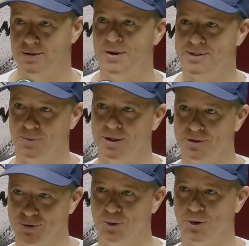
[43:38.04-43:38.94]
Because he mentioned
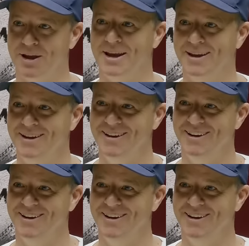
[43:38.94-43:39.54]
Willow Talk on air.